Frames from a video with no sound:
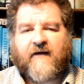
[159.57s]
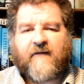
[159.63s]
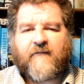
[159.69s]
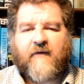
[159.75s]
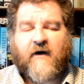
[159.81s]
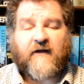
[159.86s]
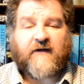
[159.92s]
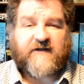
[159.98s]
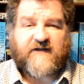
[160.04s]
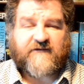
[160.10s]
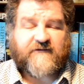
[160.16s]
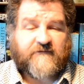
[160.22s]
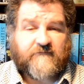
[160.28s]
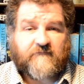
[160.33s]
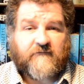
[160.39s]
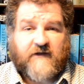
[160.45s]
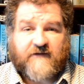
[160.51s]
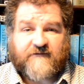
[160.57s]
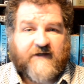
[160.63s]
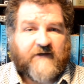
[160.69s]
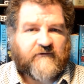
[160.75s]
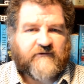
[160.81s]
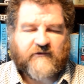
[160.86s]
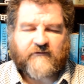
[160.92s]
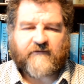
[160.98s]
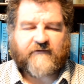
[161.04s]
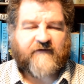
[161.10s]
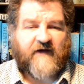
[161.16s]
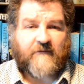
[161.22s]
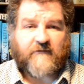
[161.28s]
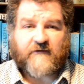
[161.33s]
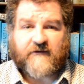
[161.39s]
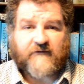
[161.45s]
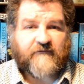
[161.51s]
Ollie is out to his
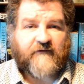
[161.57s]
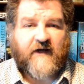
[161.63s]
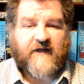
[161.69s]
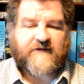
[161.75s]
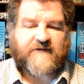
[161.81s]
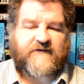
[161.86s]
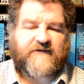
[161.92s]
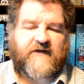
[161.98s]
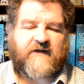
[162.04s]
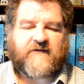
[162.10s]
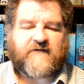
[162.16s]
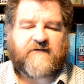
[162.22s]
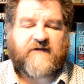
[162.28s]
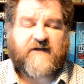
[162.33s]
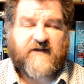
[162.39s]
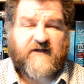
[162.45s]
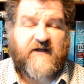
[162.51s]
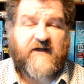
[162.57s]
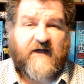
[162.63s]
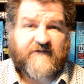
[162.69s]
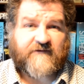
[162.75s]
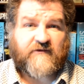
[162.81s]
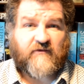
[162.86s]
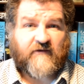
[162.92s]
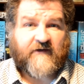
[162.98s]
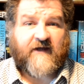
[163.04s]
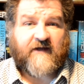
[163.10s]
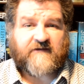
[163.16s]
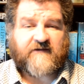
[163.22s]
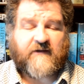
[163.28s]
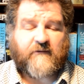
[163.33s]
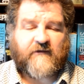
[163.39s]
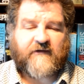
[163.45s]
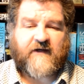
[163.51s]
family and friends, and he has an okay
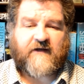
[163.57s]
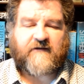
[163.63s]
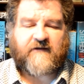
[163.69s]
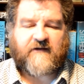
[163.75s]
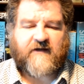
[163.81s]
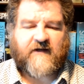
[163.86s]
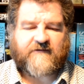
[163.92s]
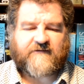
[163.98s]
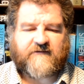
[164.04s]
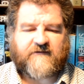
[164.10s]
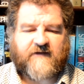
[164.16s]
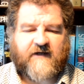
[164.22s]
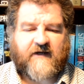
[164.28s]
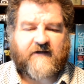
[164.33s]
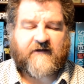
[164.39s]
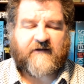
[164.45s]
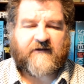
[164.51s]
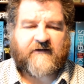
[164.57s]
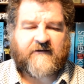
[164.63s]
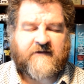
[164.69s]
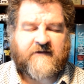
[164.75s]
time with that. He hasn't had any